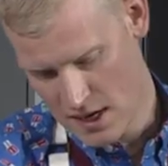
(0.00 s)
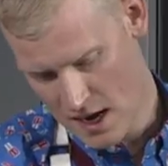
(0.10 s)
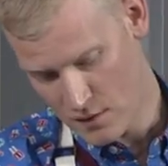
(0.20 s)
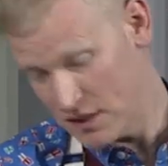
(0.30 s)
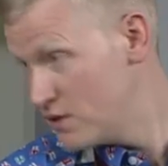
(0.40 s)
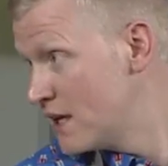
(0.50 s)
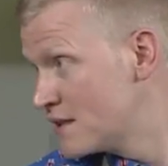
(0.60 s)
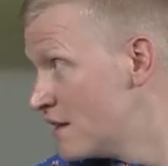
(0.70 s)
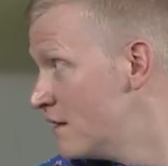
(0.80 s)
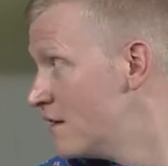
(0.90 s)
How do I do this?
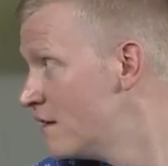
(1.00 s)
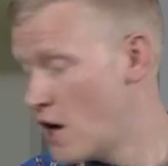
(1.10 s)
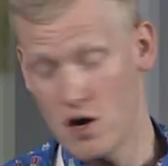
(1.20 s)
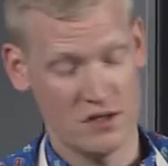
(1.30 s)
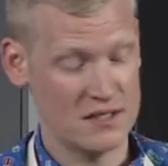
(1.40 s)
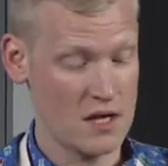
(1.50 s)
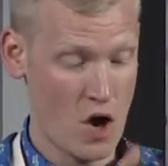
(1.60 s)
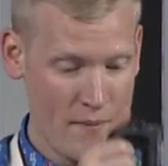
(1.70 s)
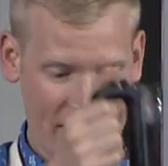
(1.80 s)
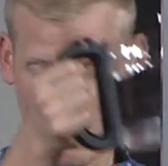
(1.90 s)
Oh, just, oh my